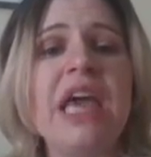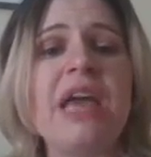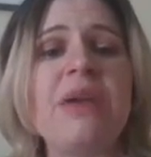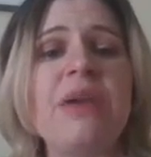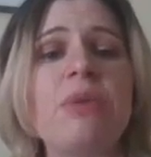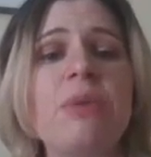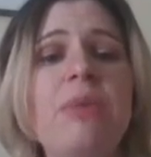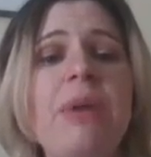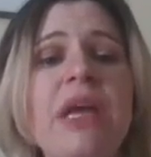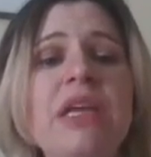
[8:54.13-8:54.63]
and
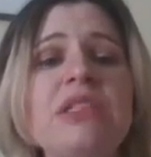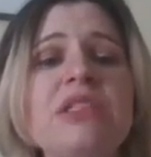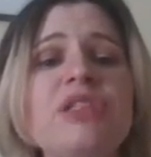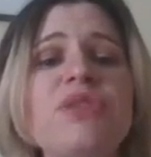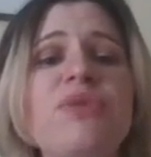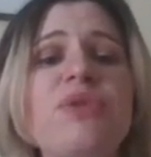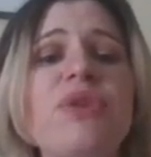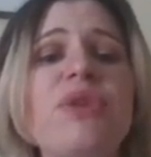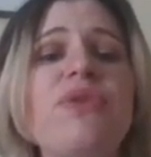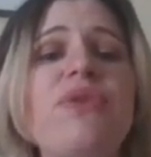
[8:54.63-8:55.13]
repentance
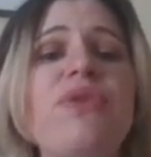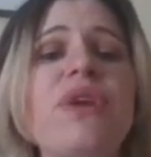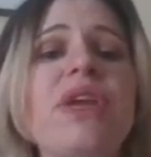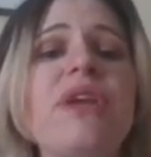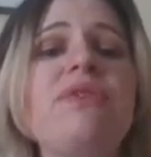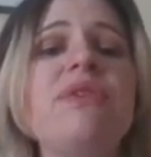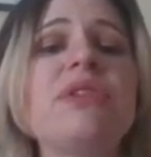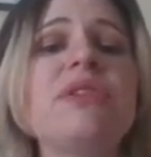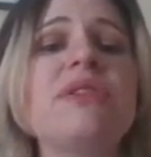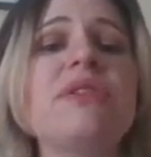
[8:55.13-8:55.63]
for the
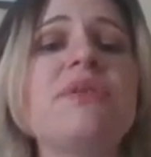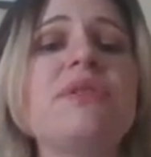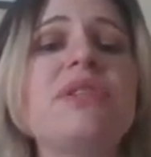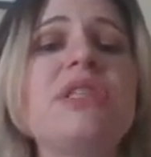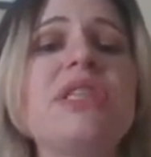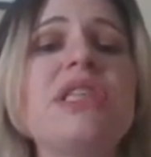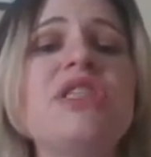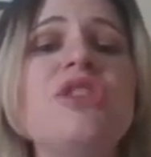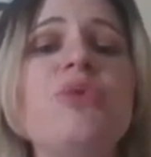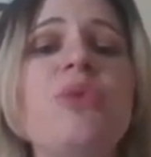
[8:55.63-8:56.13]
forgiveness of
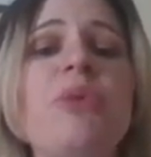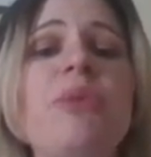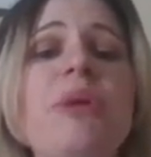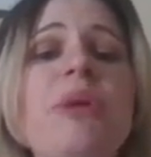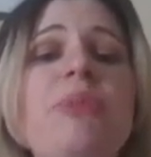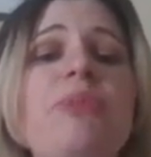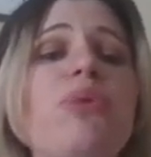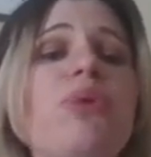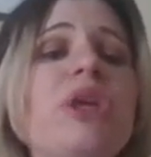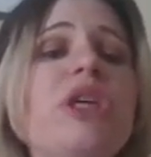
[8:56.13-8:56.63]
sins will be
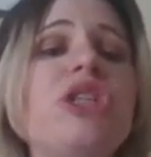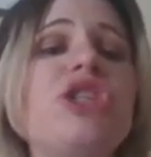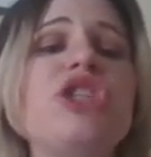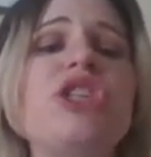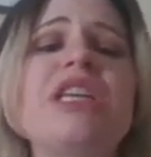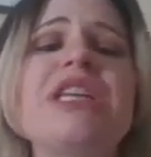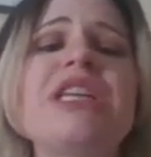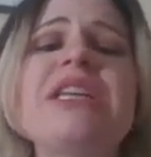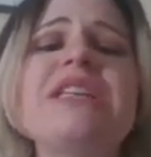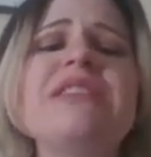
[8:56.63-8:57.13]
preached
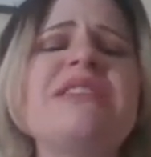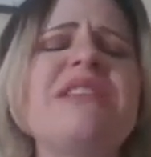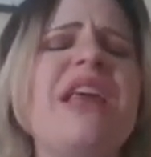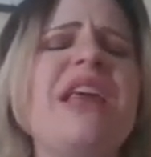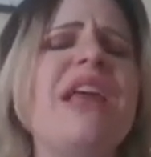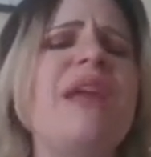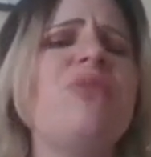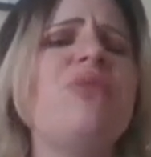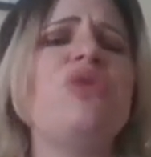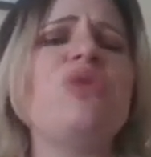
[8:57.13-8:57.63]
in his
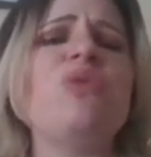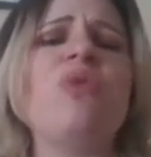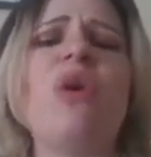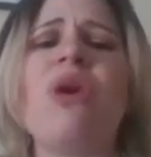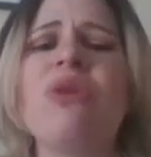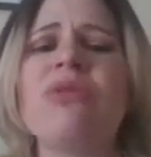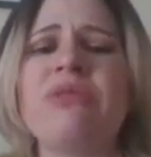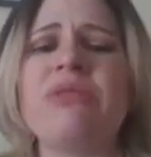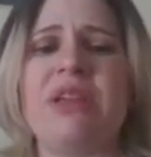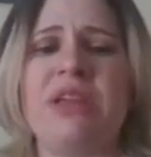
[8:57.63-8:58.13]
name to
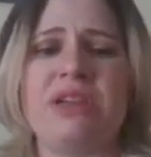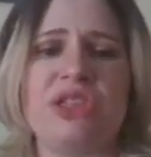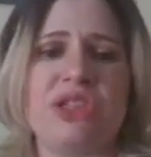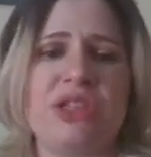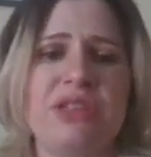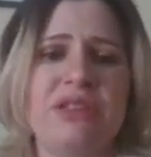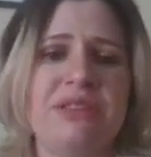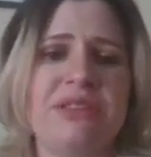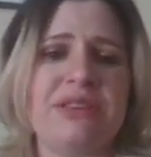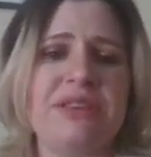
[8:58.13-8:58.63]
all
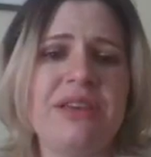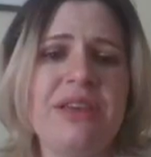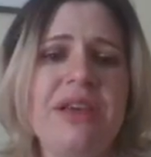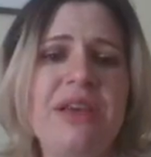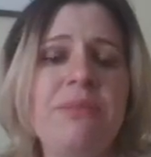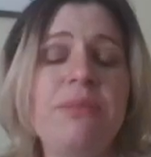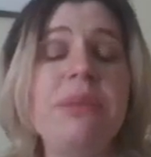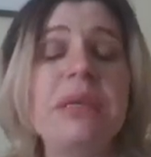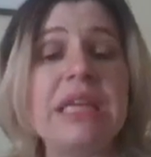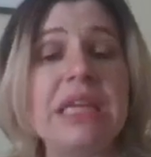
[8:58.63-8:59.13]
nations,
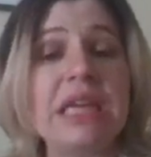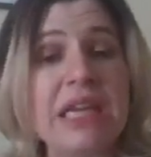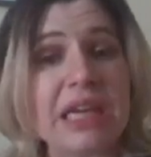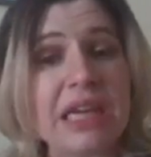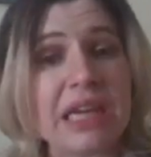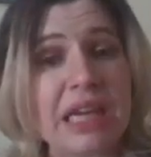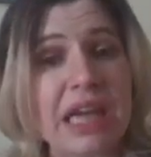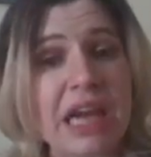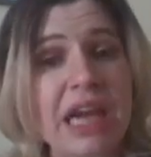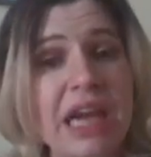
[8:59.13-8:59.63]

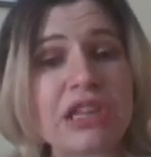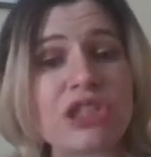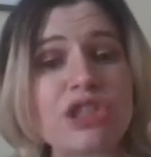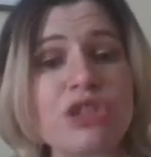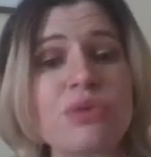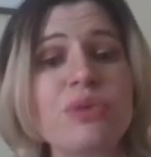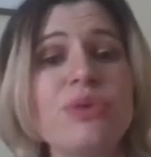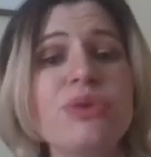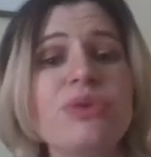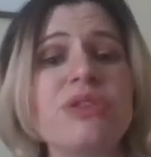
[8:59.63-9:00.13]
beginning at
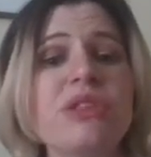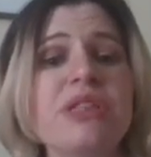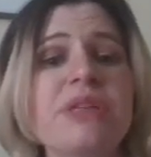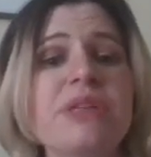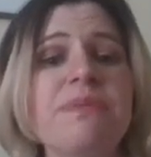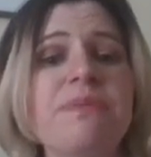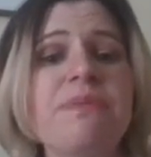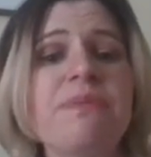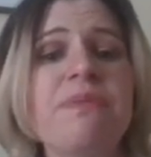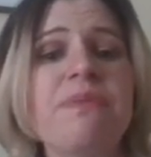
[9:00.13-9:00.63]

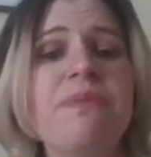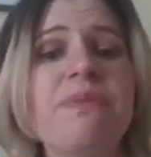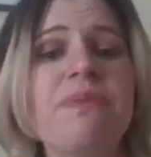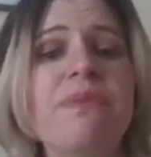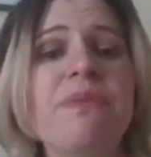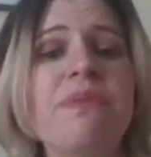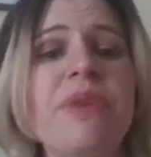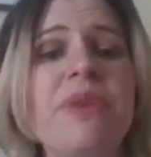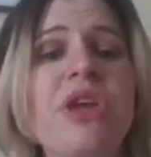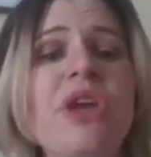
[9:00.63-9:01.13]
Jerusalem.
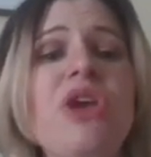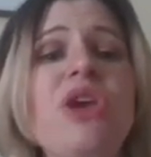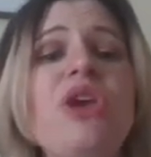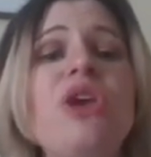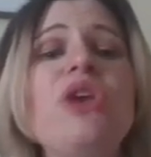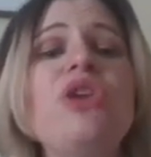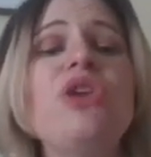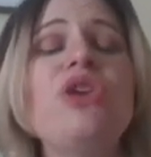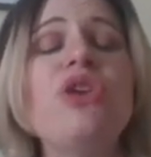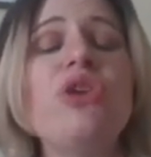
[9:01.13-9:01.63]

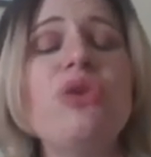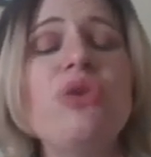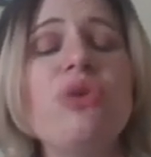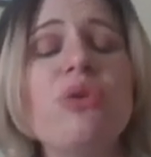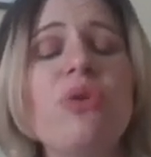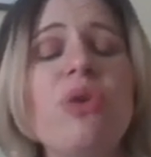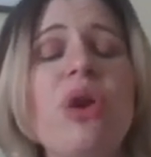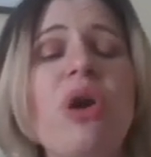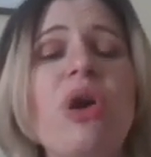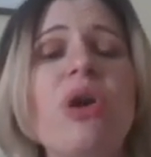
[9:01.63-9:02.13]

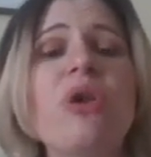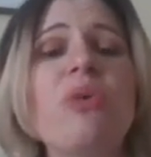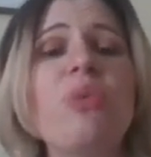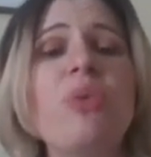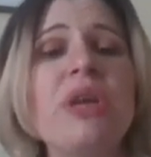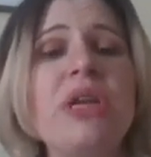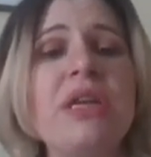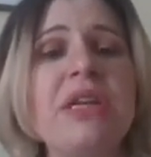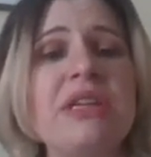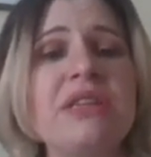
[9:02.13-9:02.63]
You are a
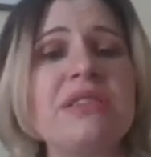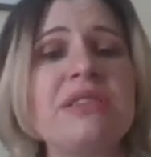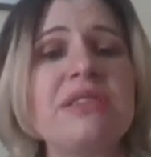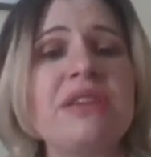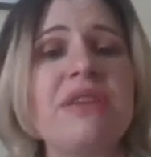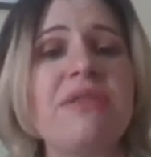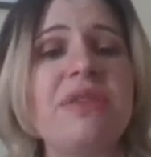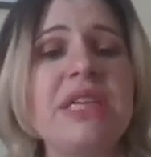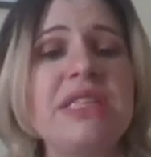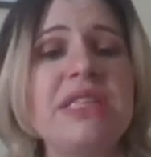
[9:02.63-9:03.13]
witness
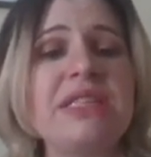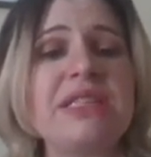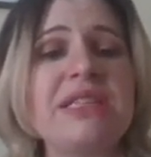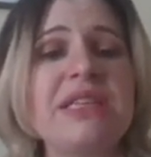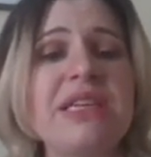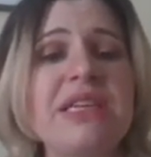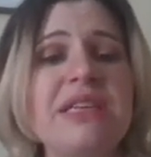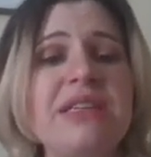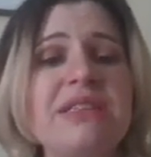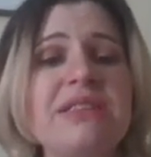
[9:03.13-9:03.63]
of these
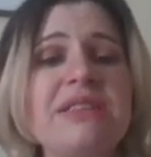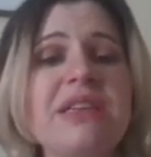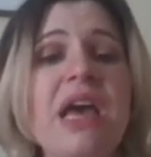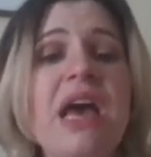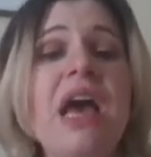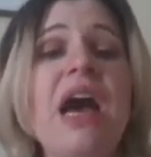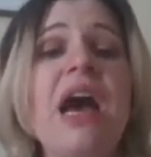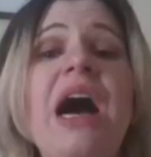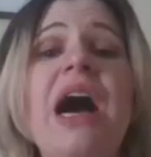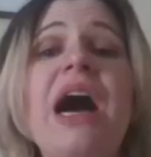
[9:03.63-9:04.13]
things.
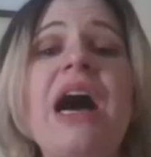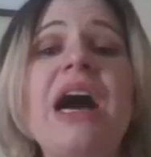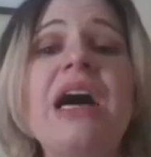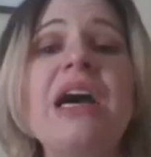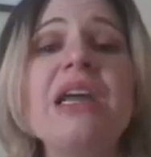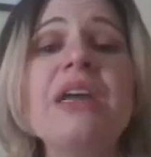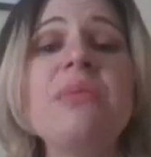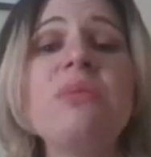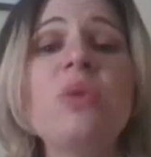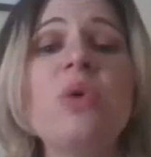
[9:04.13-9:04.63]

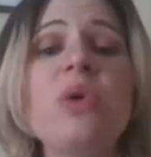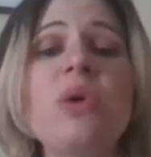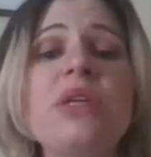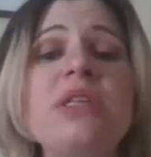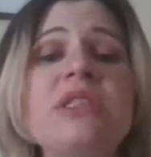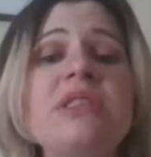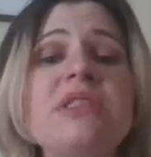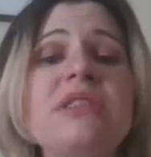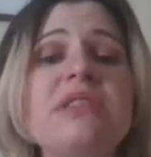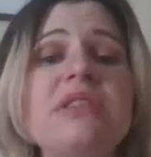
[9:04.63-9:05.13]
I am going
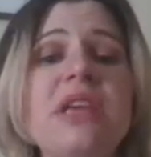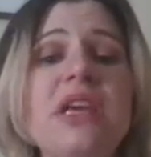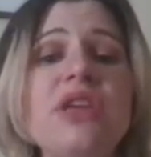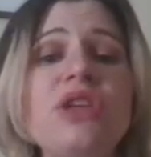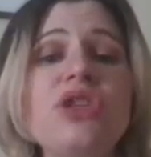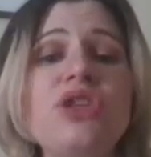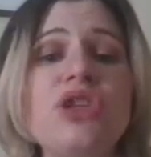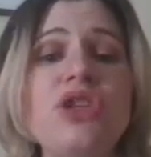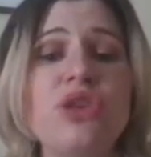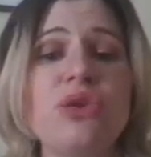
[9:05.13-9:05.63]
to
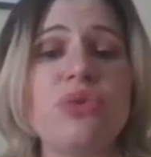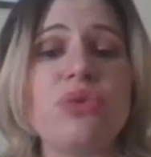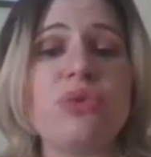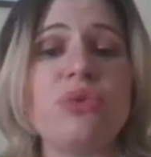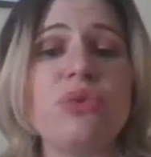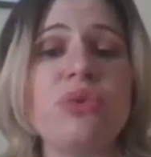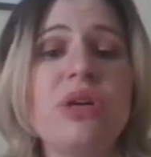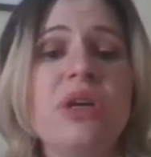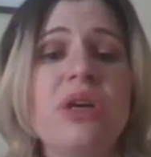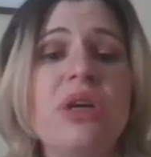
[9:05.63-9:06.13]
send
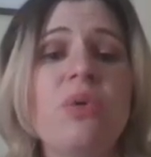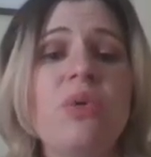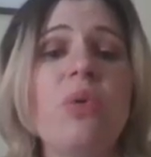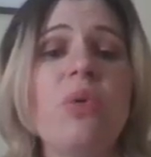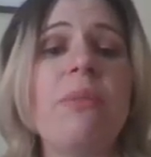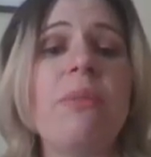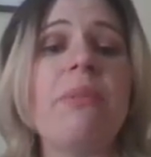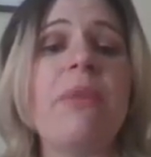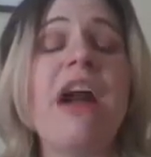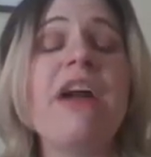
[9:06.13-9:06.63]
you
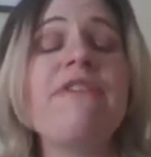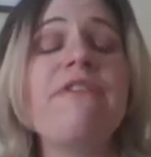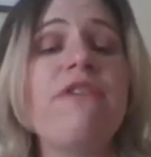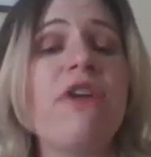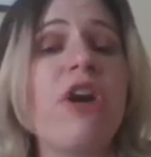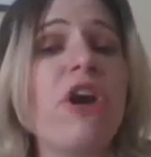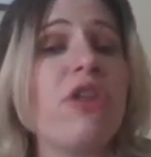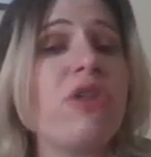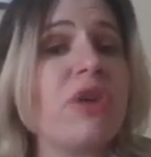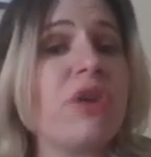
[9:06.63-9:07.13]
what my
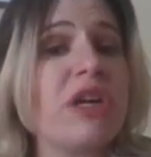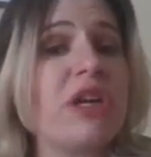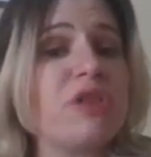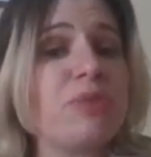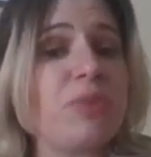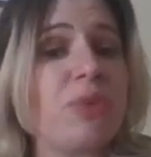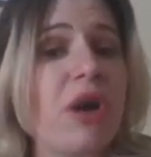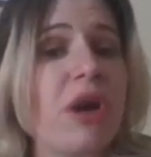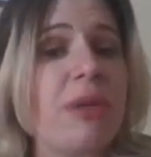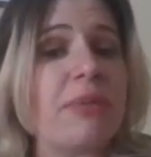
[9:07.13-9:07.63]
Father has
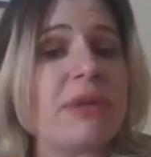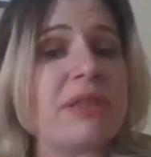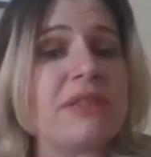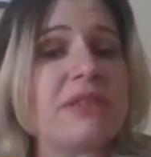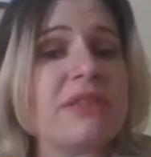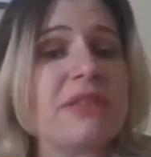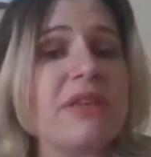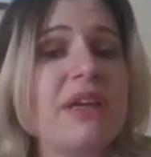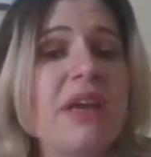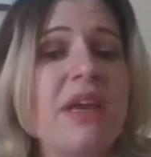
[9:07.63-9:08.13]

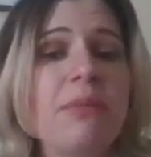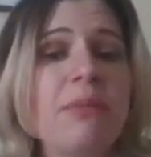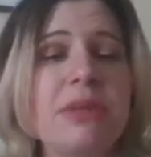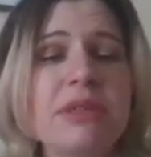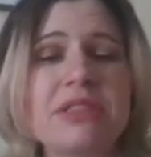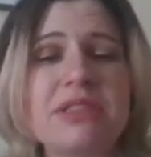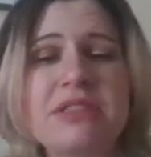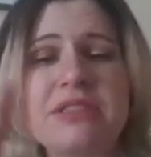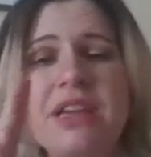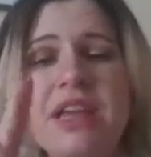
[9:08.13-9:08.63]
promised,
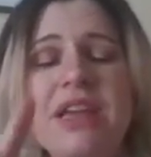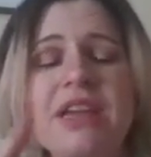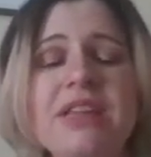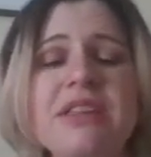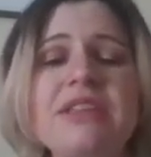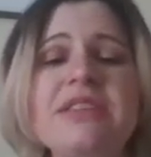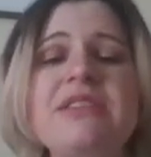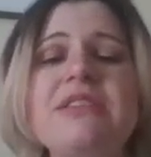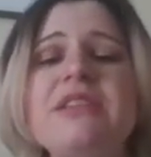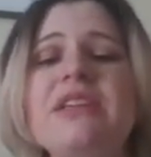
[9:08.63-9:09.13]
but stay in
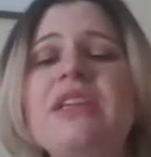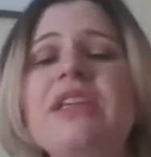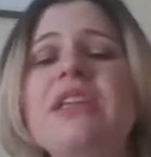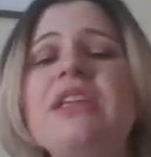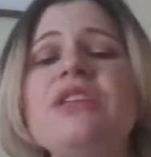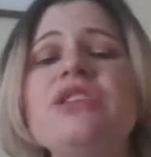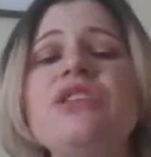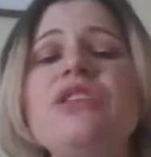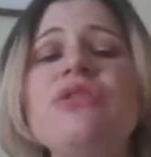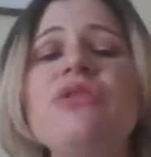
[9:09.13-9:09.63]
the city
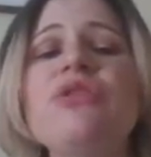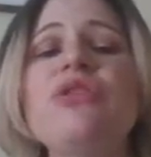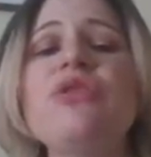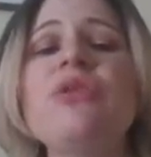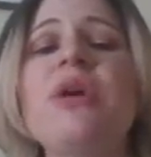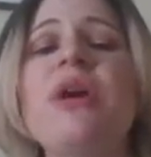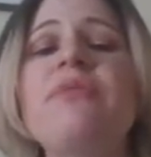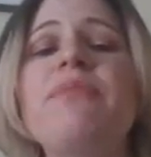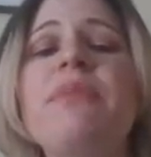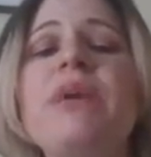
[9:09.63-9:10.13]
until
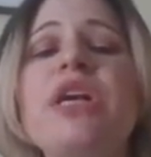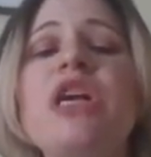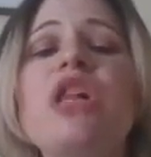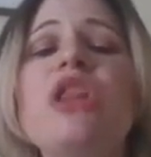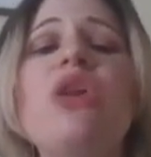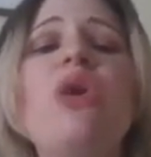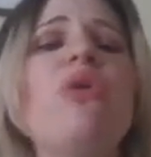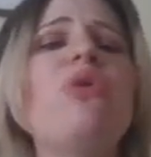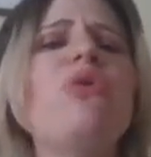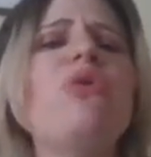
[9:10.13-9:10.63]
you have been
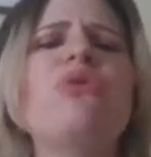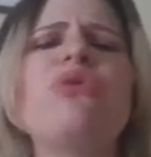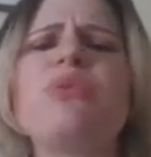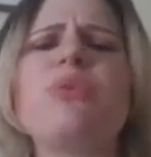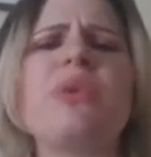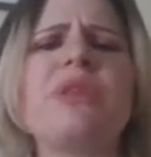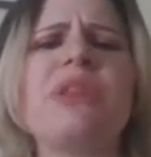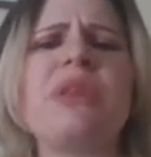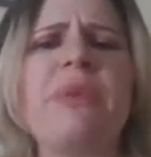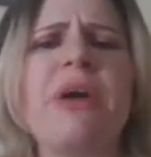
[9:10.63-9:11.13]
clothed
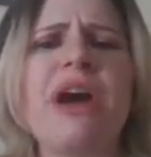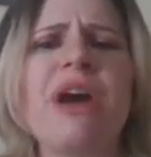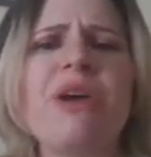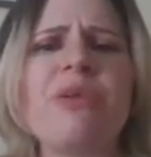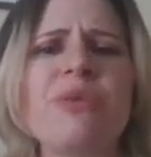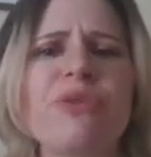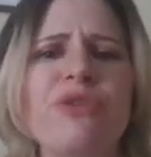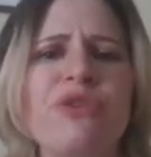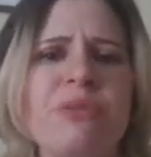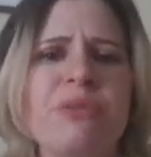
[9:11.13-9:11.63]
with the
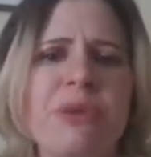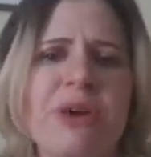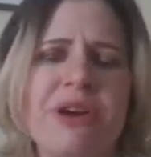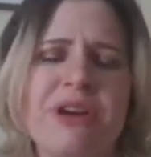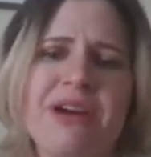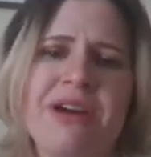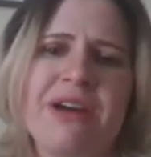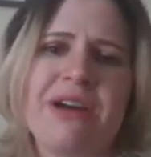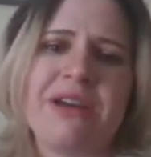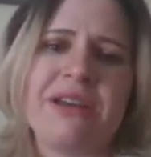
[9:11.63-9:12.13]
power from on
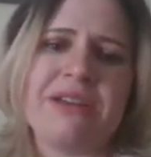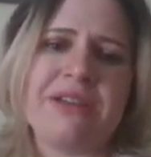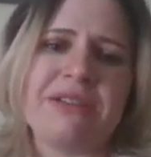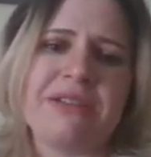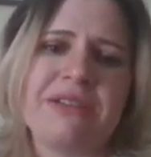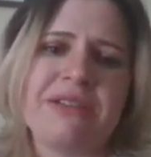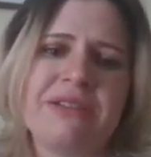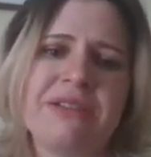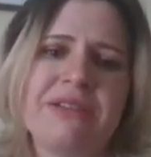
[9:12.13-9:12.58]
high.'